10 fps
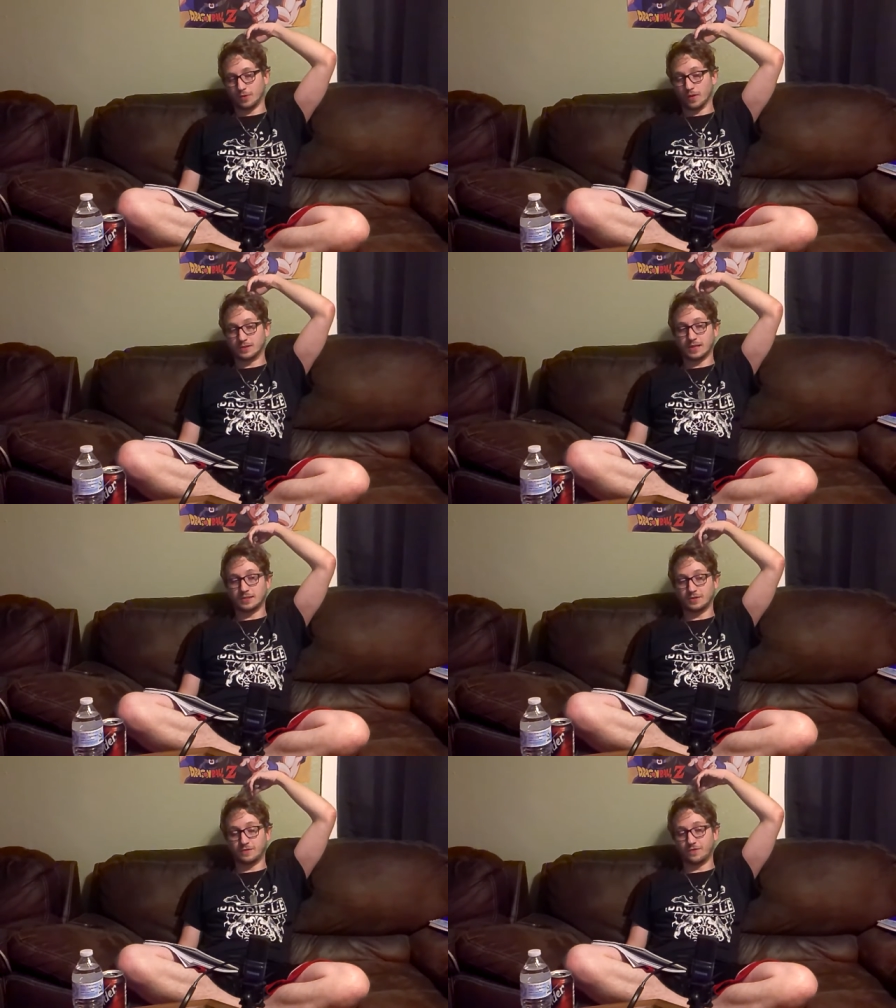Gwen
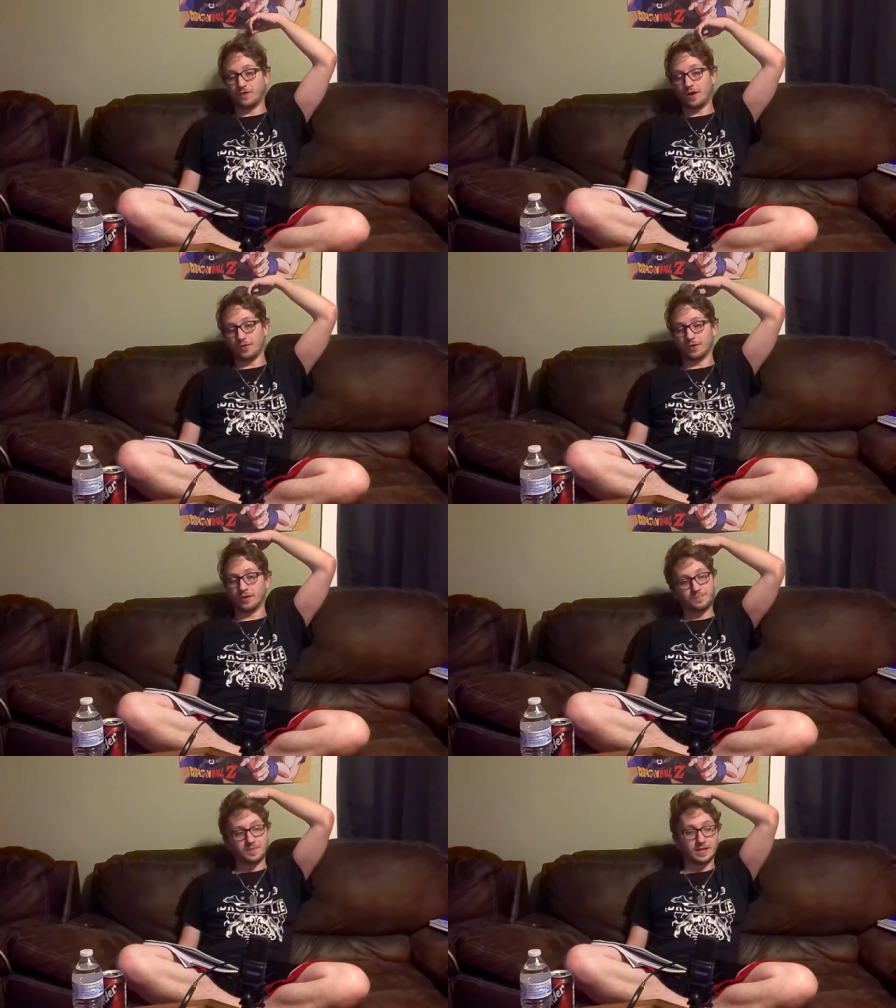Stacy's
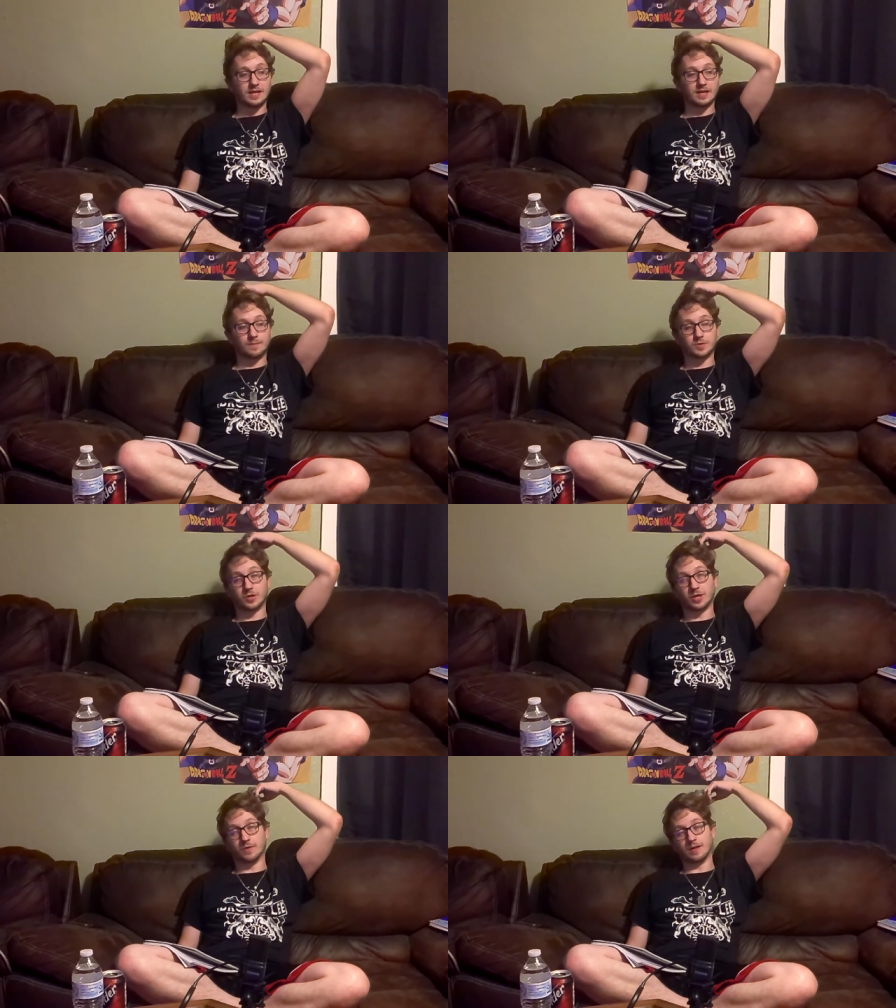father ended up
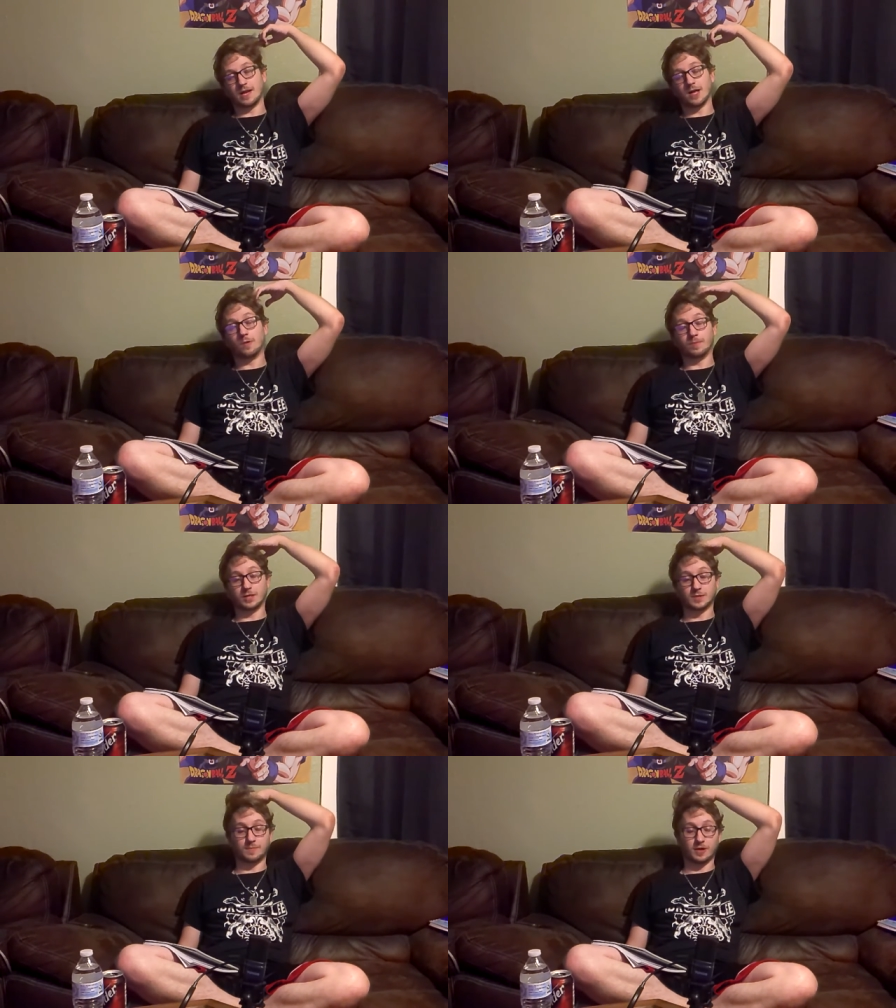turning around and
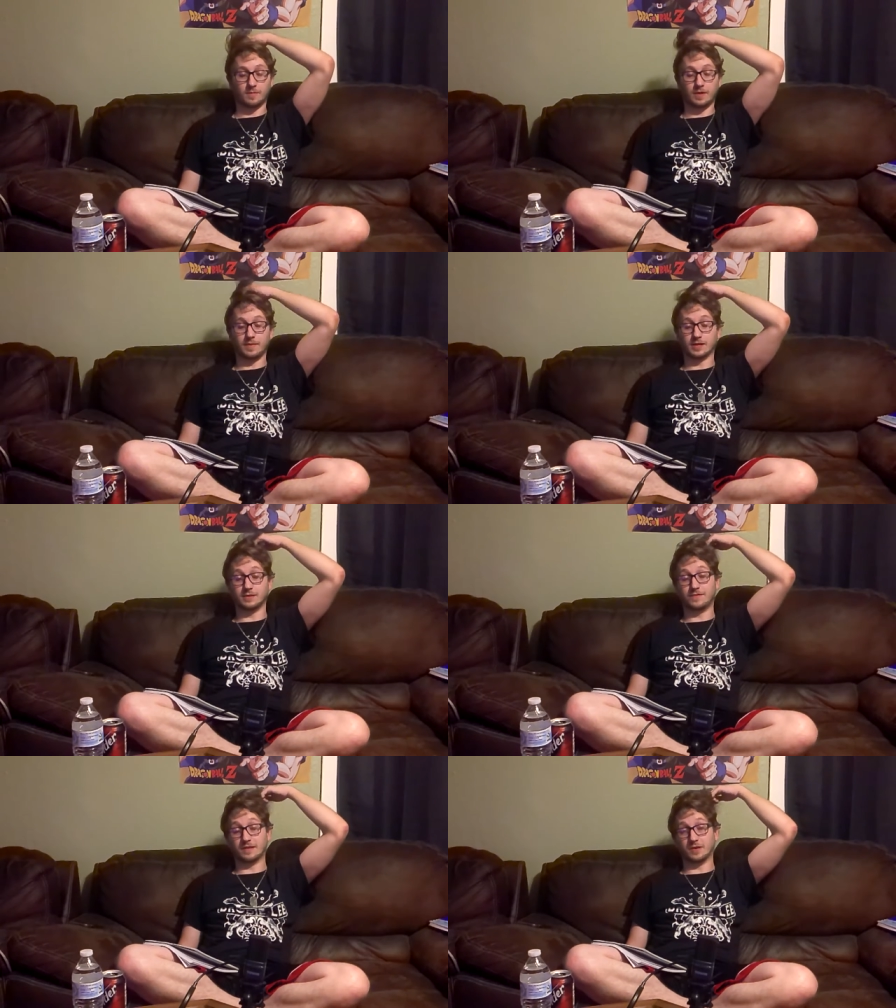helping Spider-Man because he
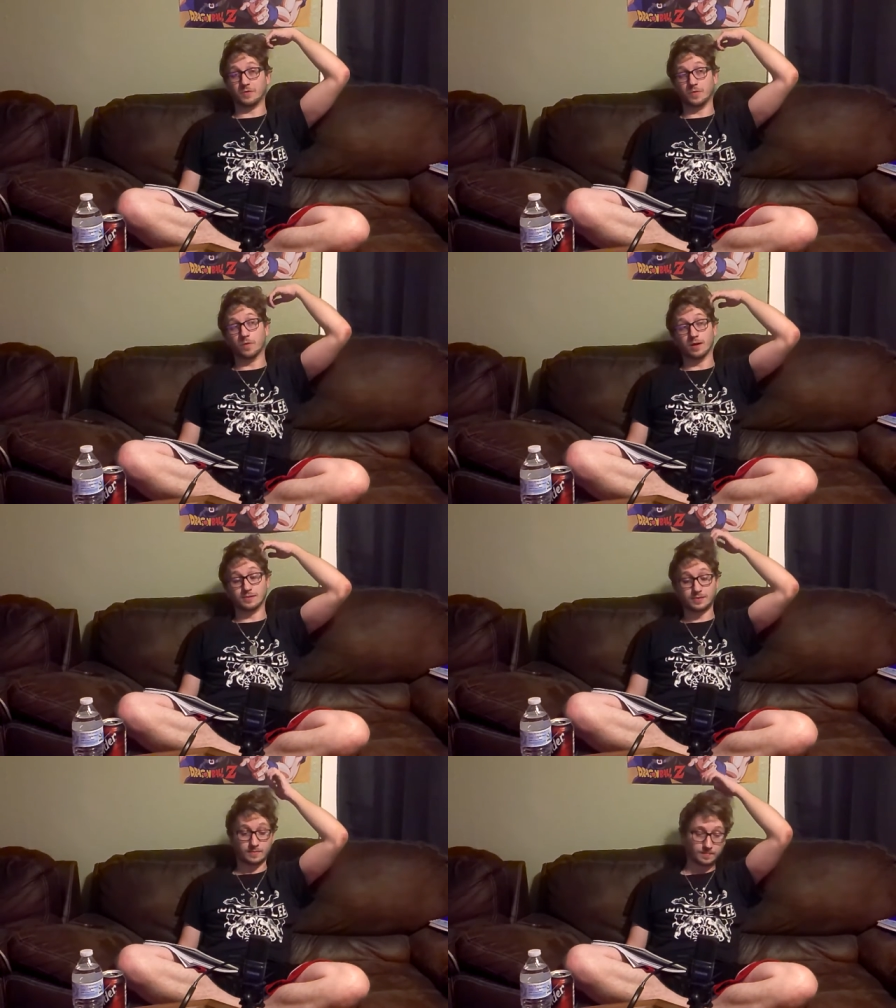found out who he
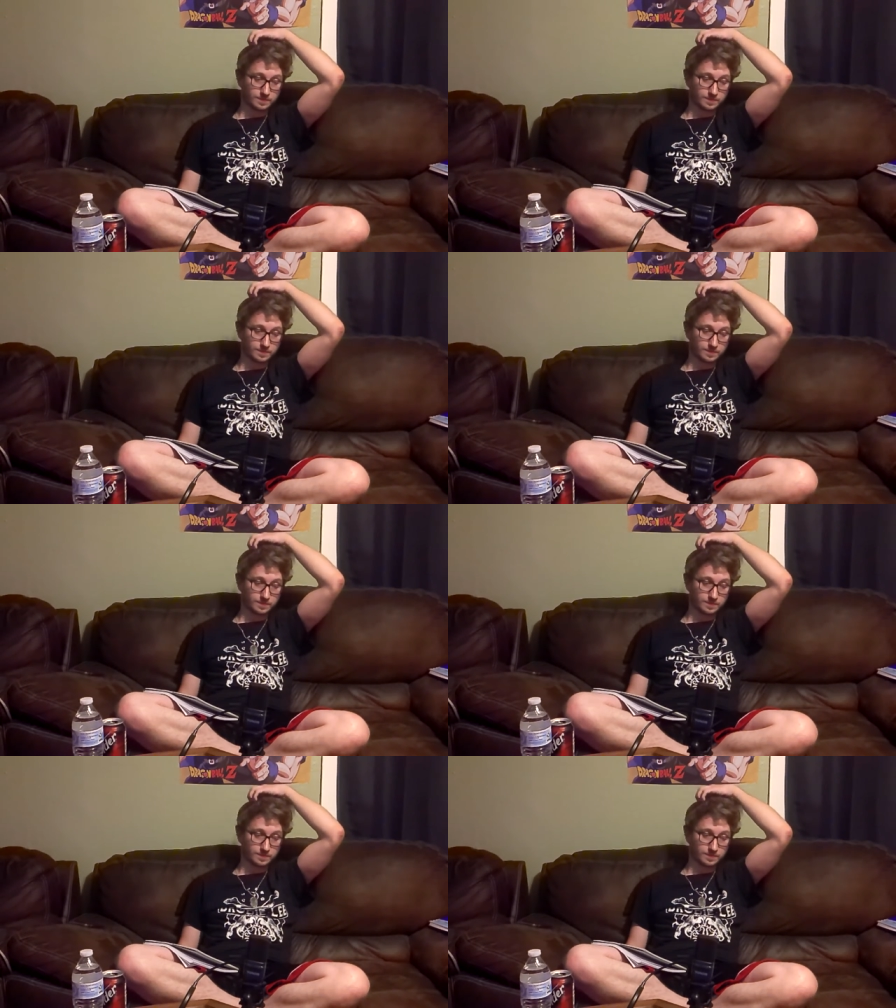was.